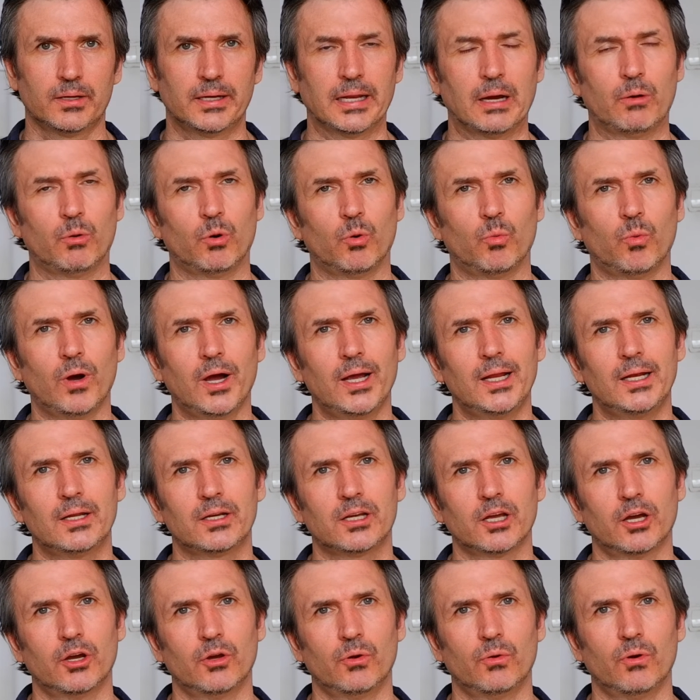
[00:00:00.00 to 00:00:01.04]
Now, a while
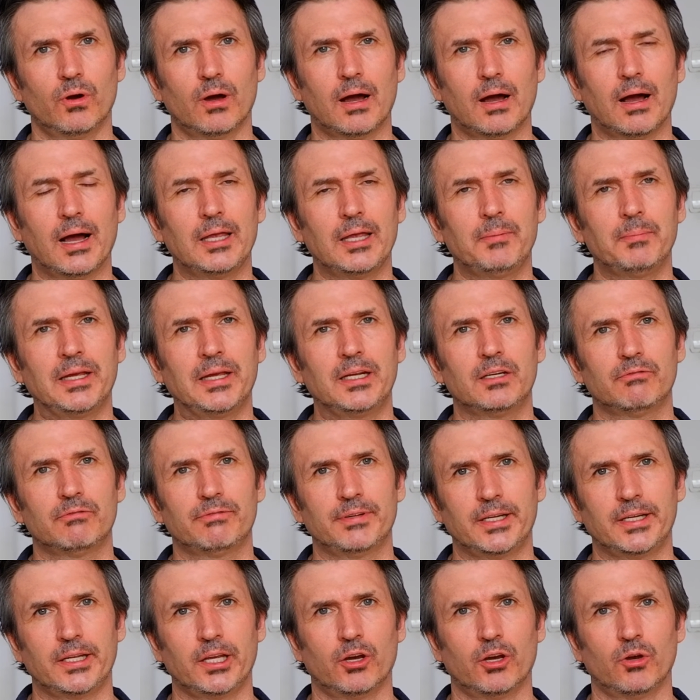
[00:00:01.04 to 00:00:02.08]
ago, I made a
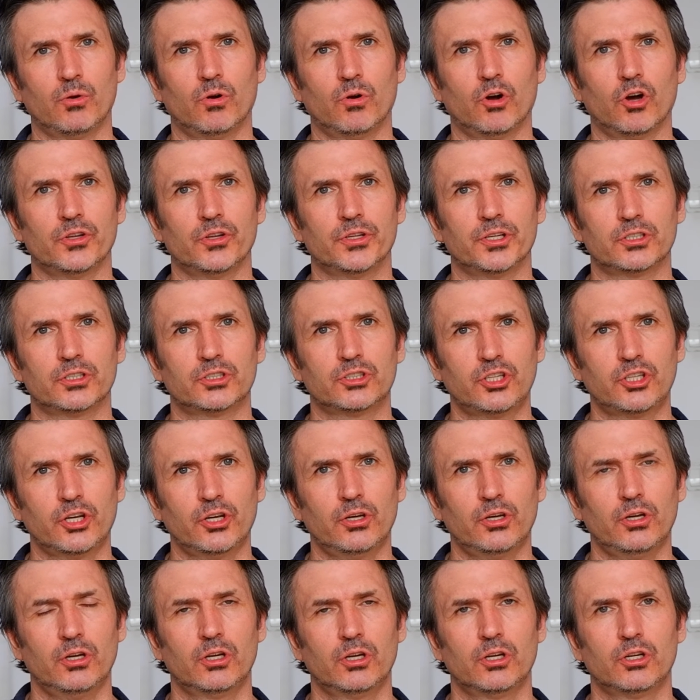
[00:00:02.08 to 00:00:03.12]
video on the t,
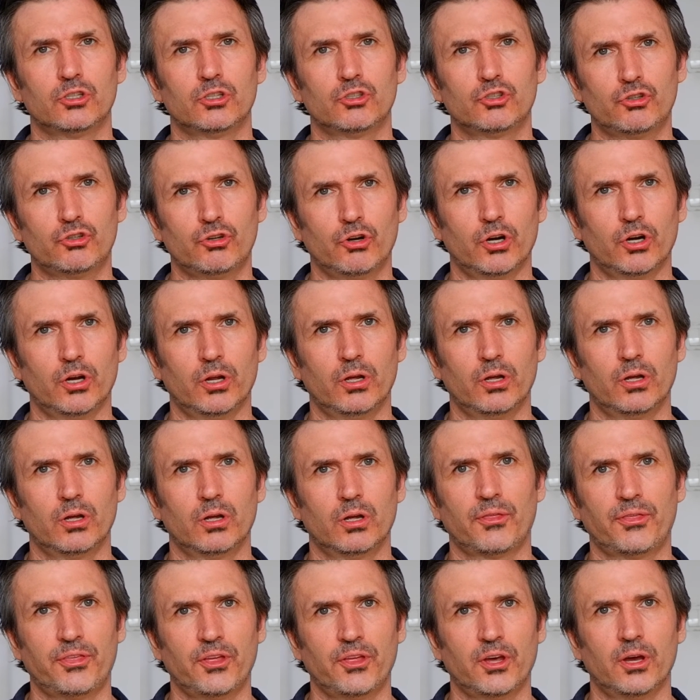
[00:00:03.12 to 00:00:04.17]
tr,
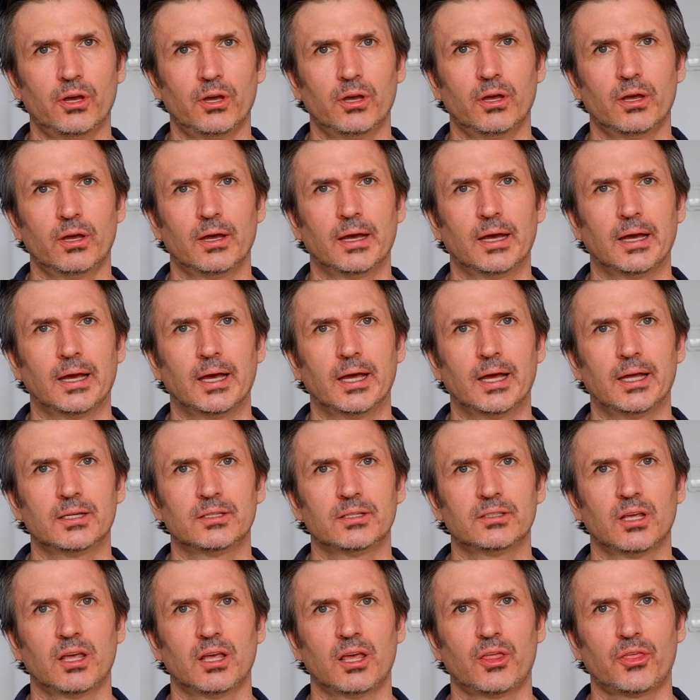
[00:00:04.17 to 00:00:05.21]
th,
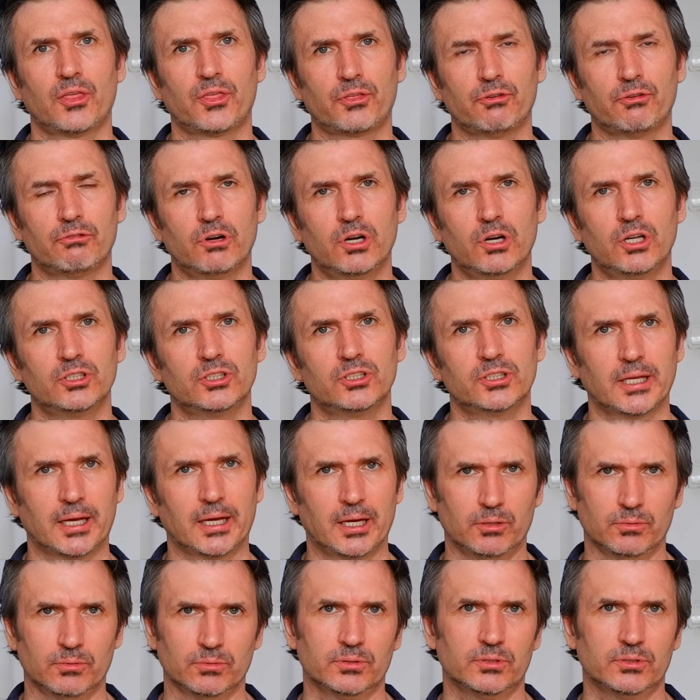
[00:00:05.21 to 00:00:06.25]
and thr
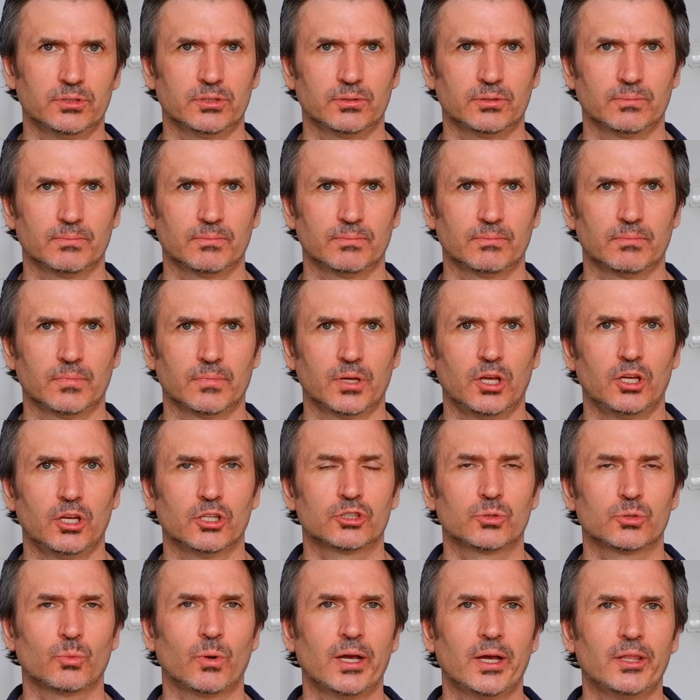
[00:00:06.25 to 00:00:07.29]
sounds.
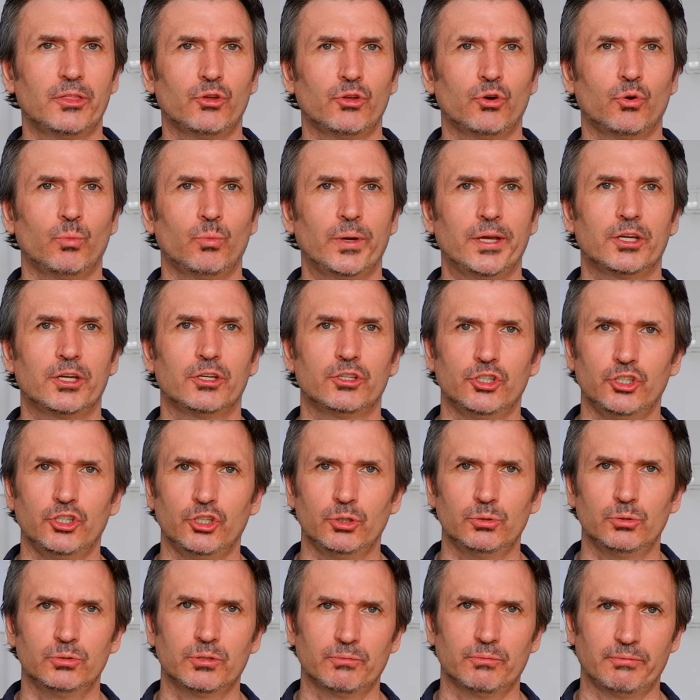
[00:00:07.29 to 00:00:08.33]
So I thought we could
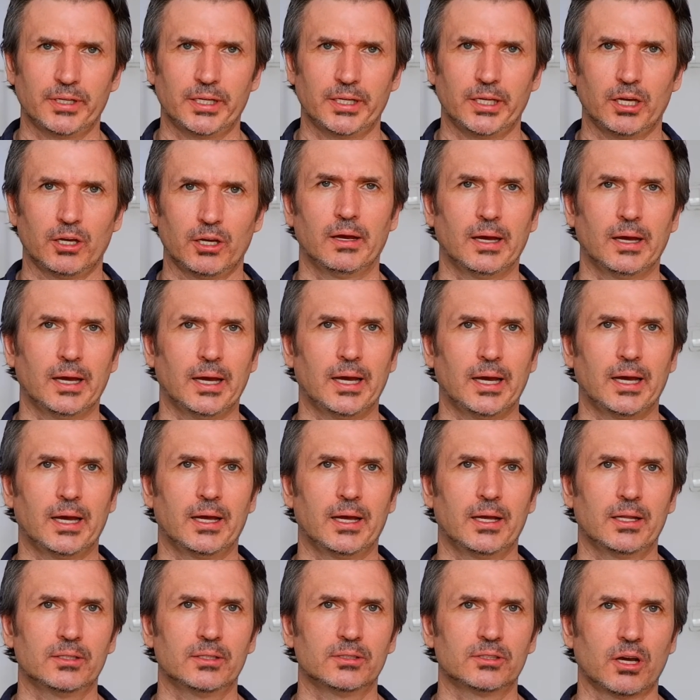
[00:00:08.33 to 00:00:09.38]
use the video
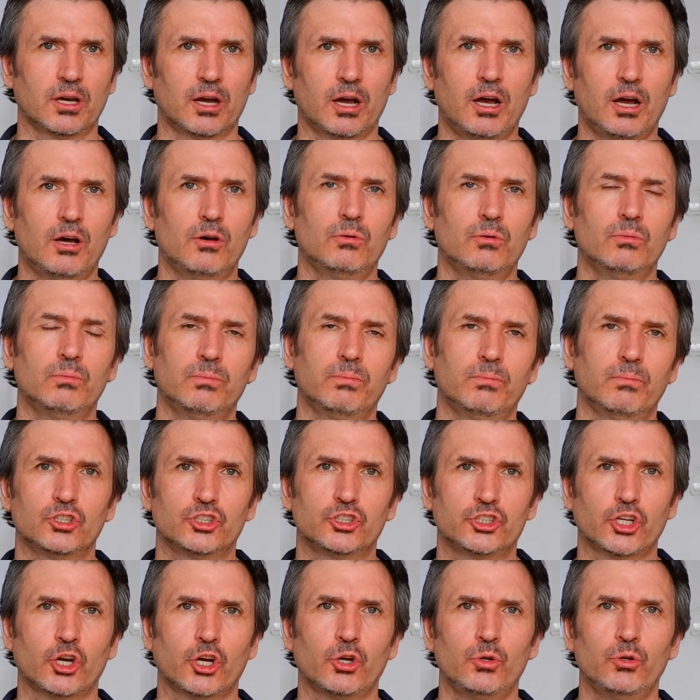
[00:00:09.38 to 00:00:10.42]
and I'll
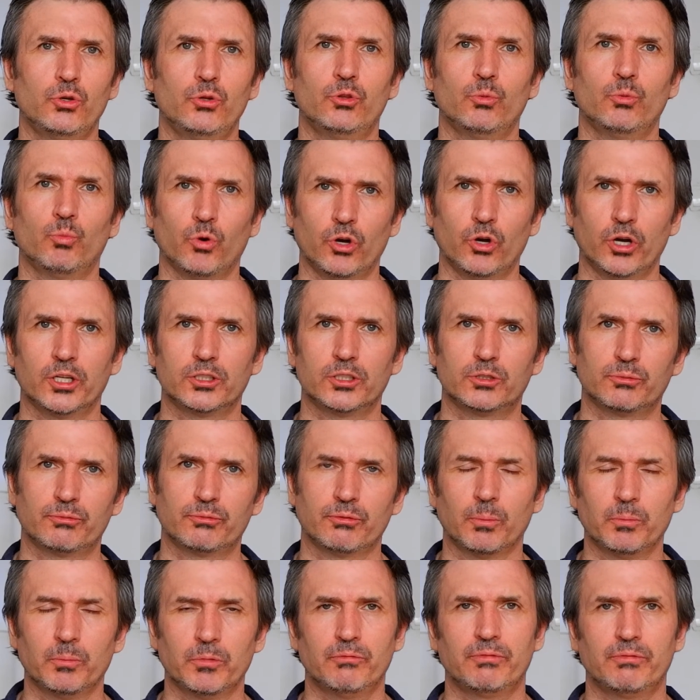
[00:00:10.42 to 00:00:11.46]
show you the words
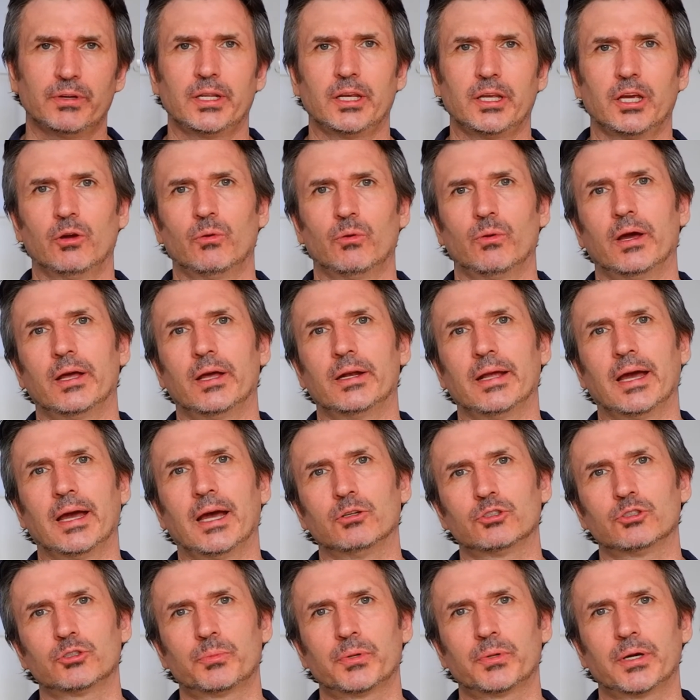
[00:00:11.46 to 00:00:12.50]
from the video and
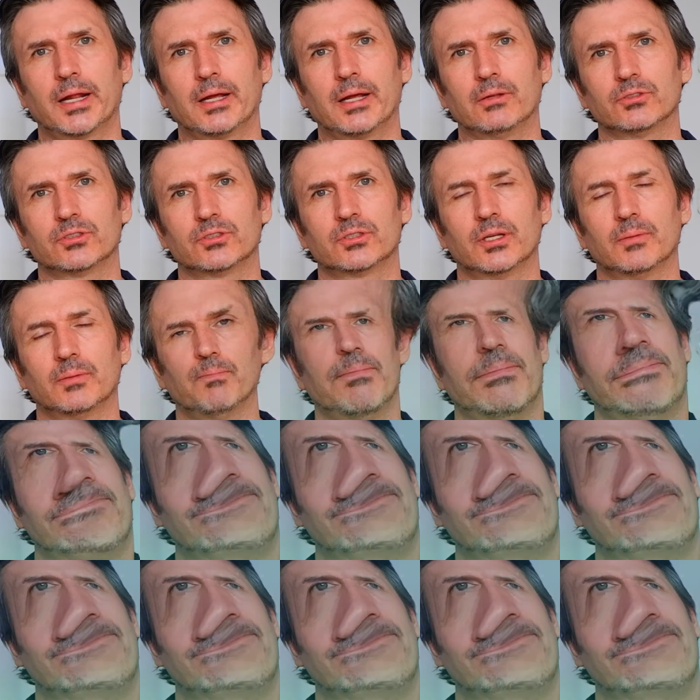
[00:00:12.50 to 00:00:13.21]
how to pronounce them.